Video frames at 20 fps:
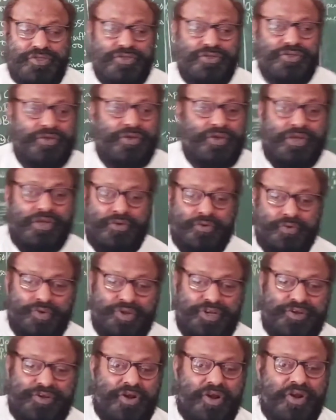or the
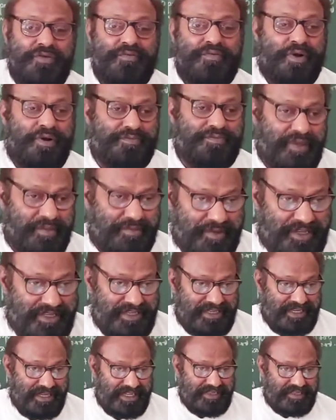goods
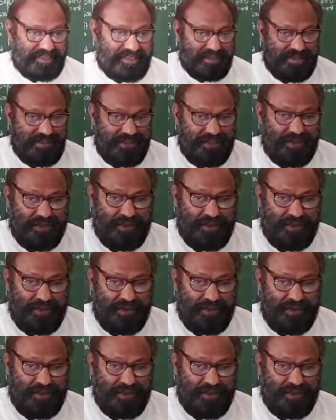withdrawn from the